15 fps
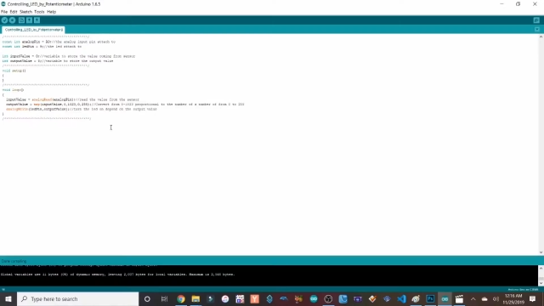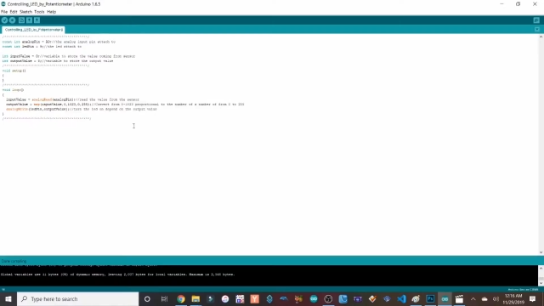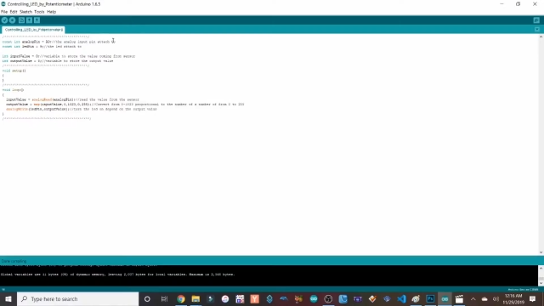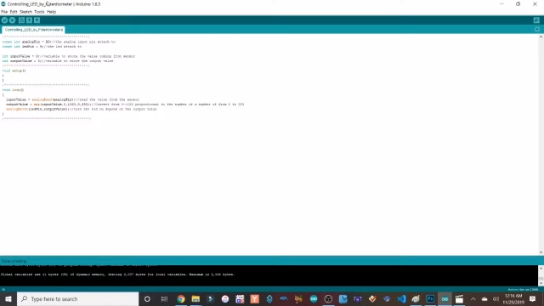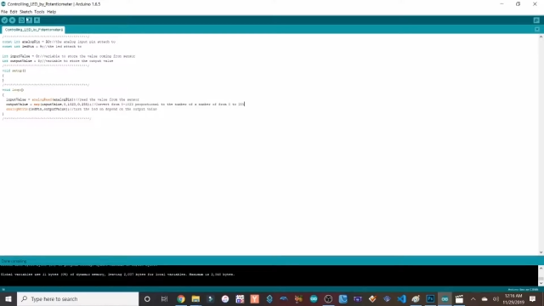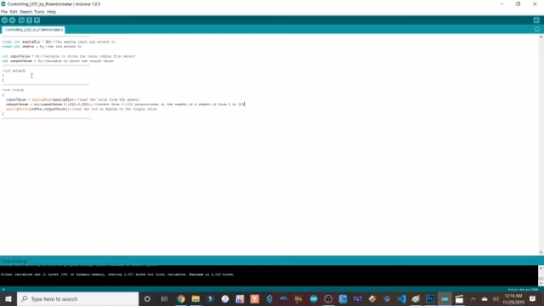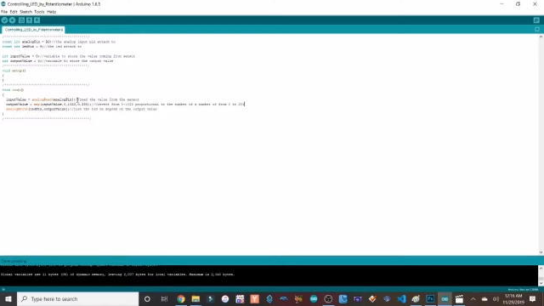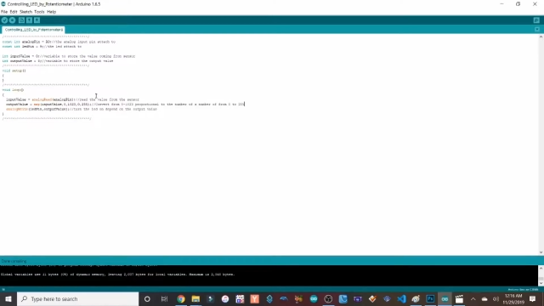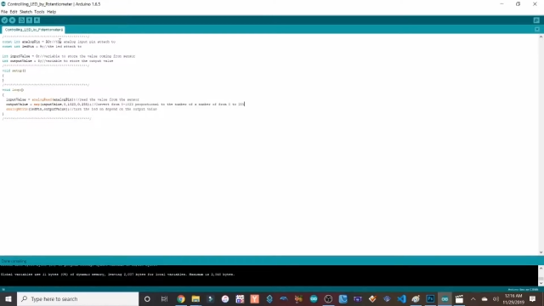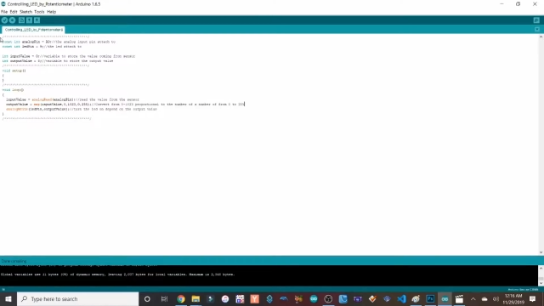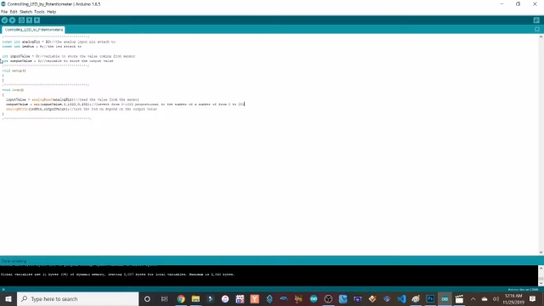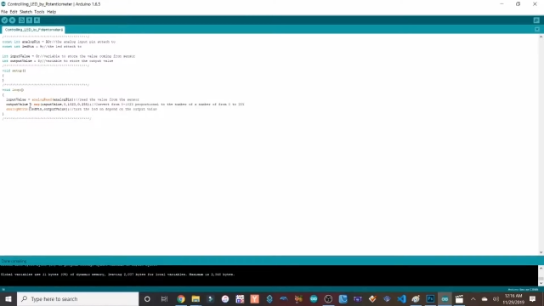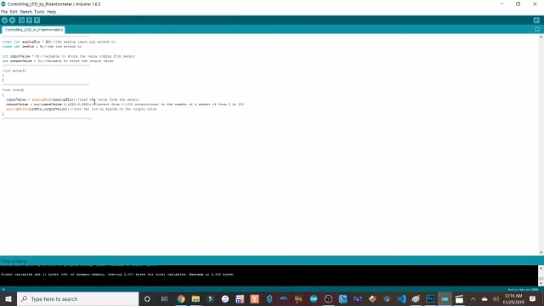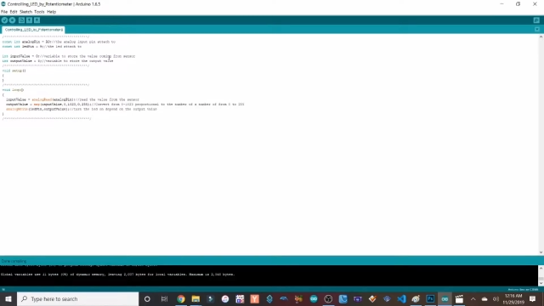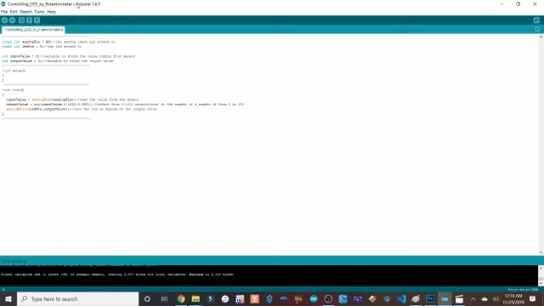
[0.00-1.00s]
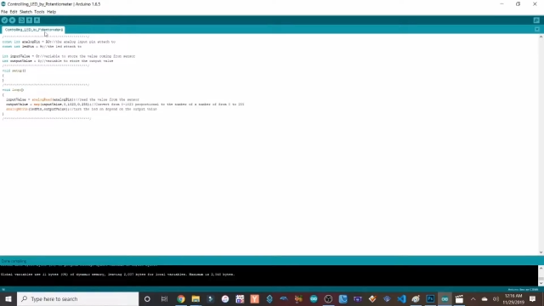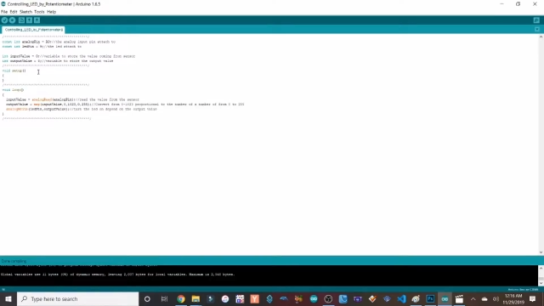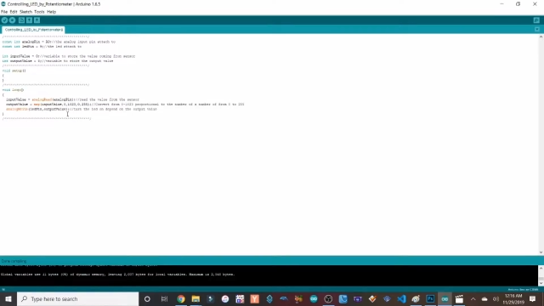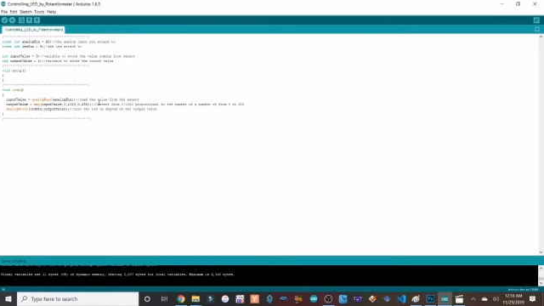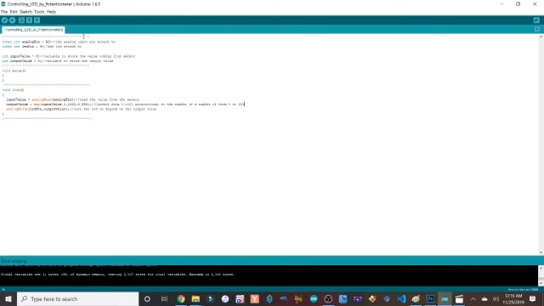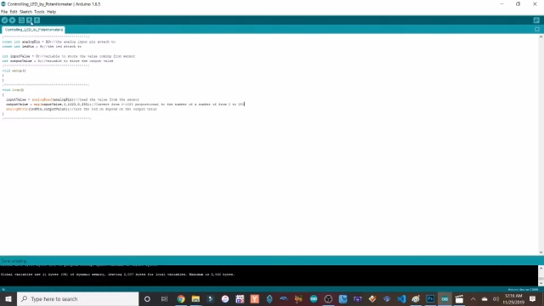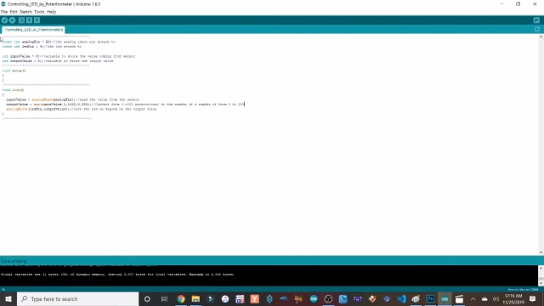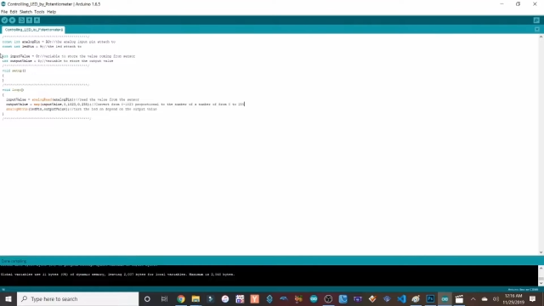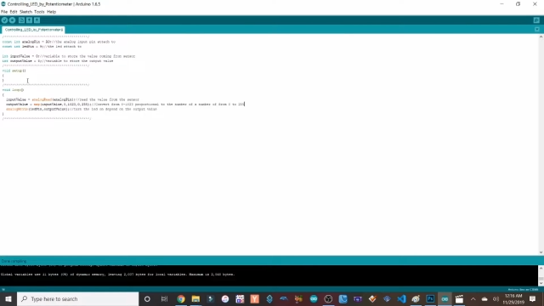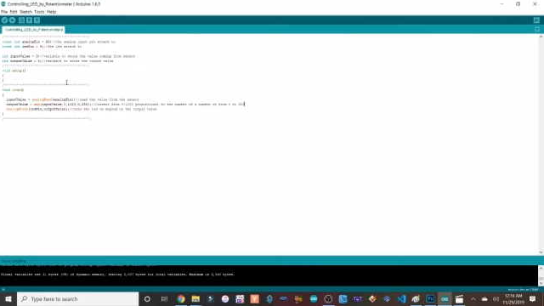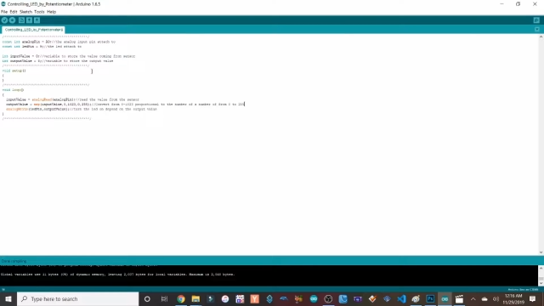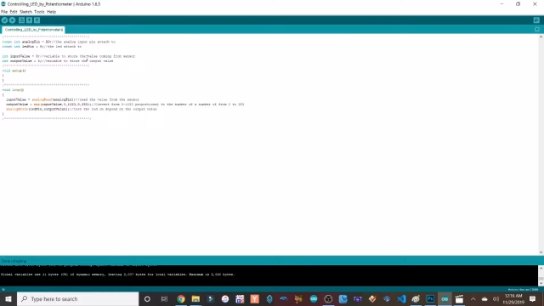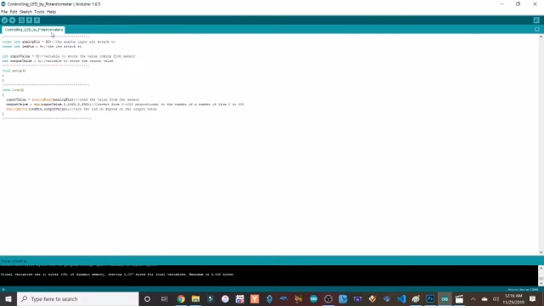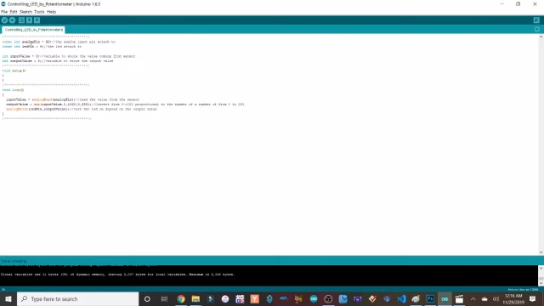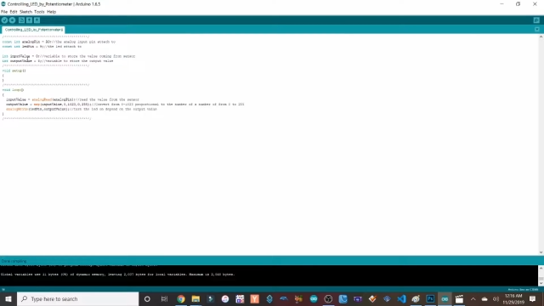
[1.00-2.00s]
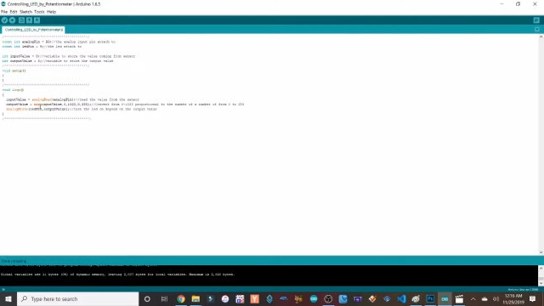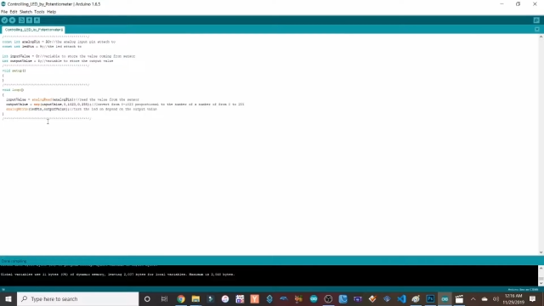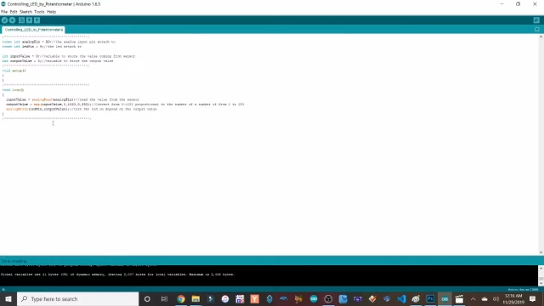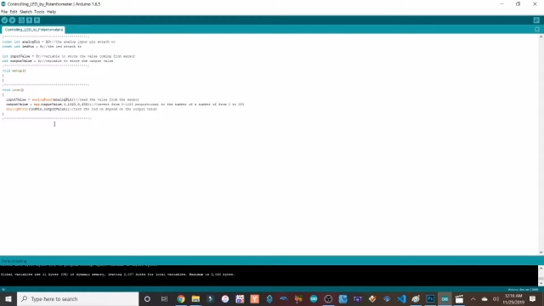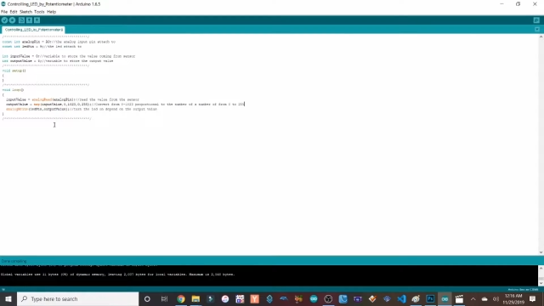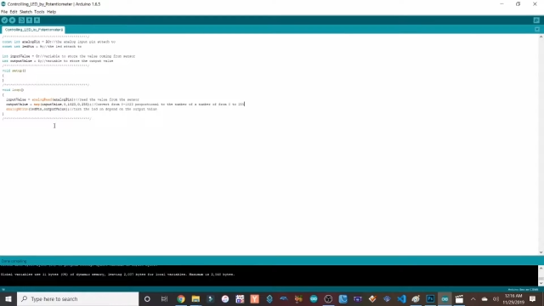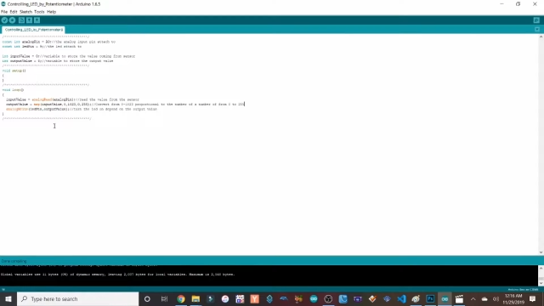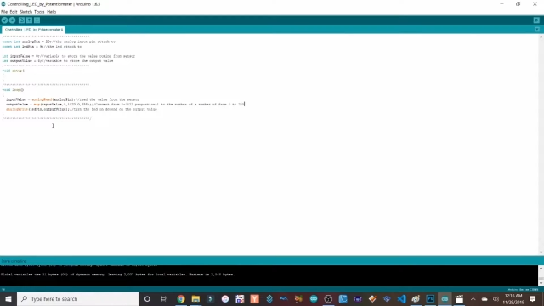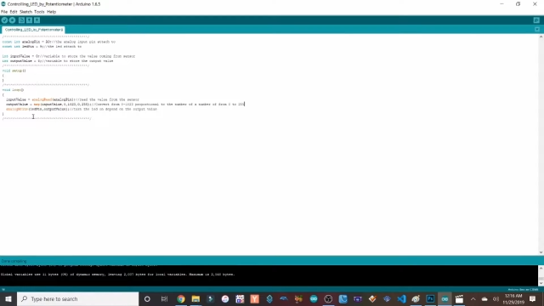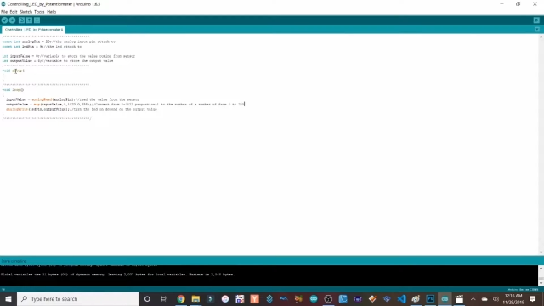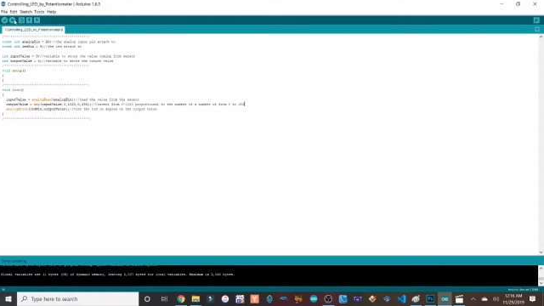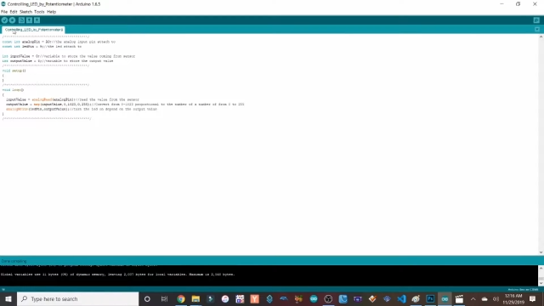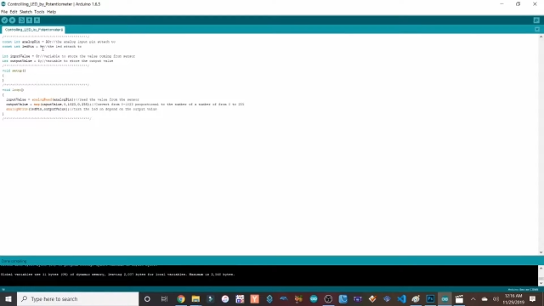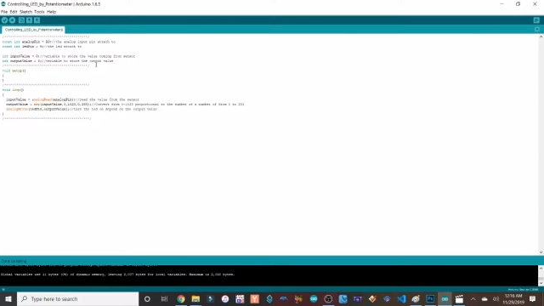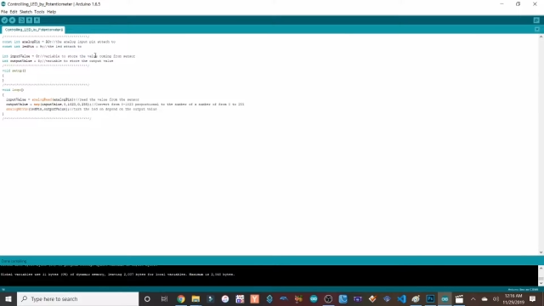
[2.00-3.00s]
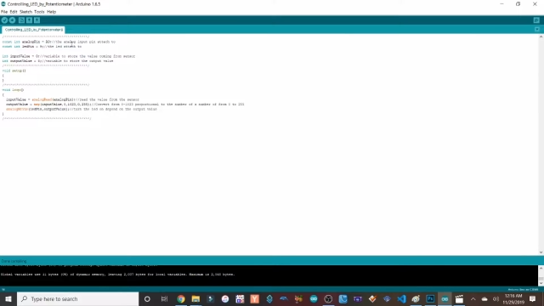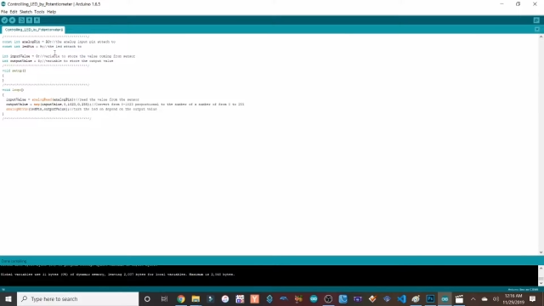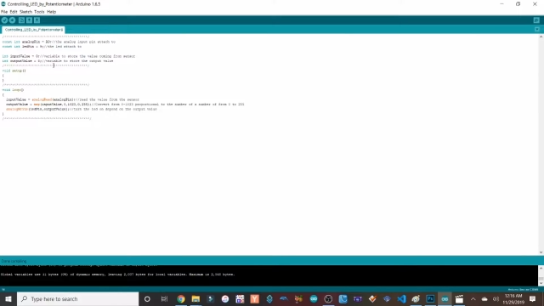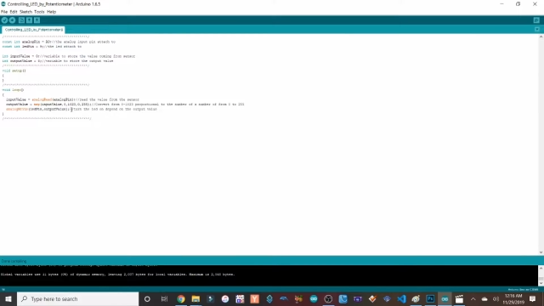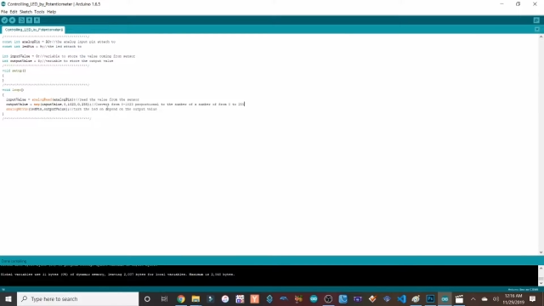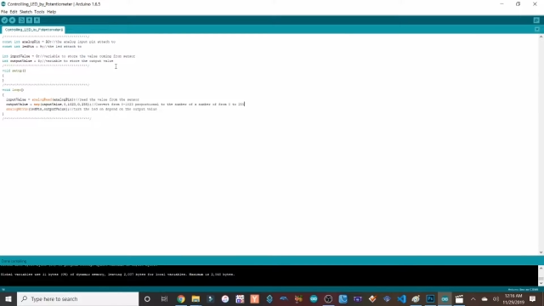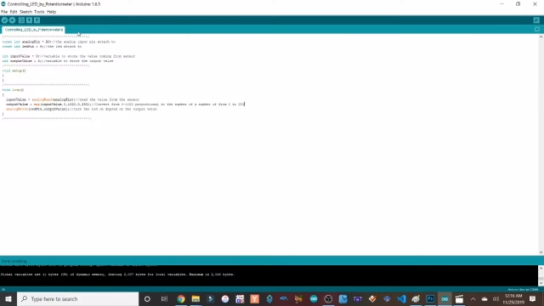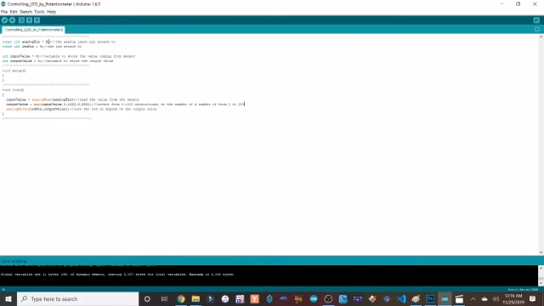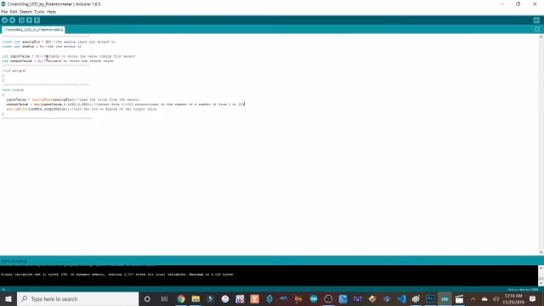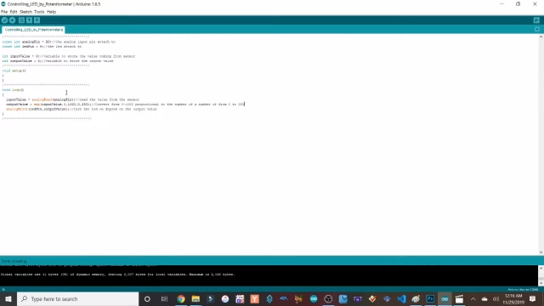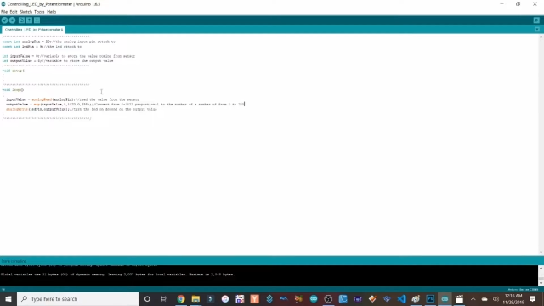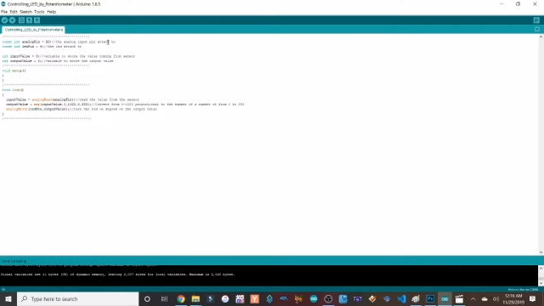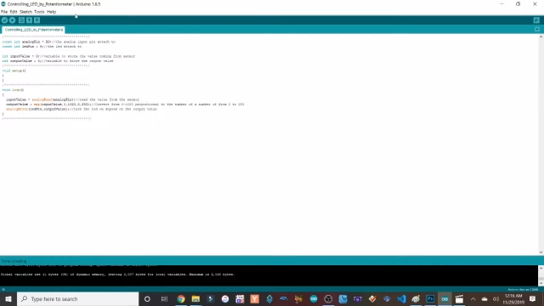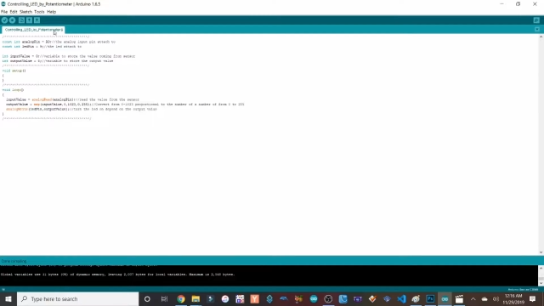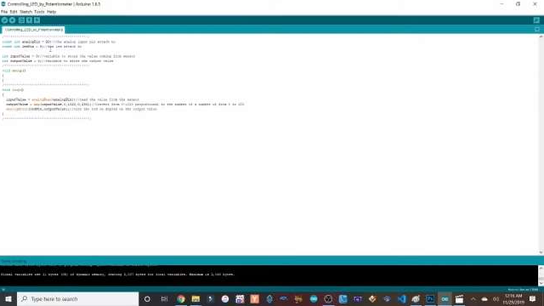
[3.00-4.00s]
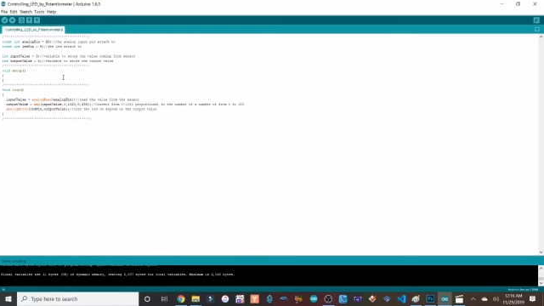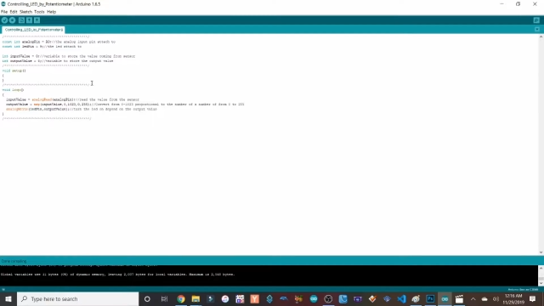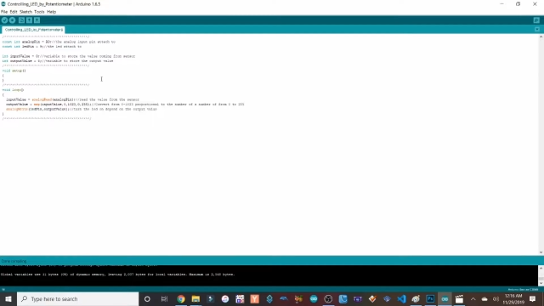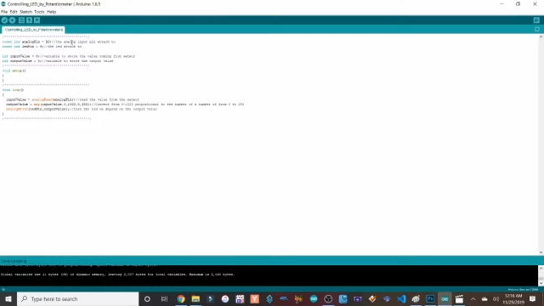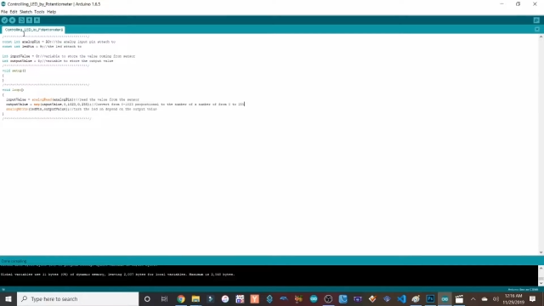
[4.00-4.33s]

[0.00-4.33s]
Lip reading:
No face is visible, so there are no lips to read.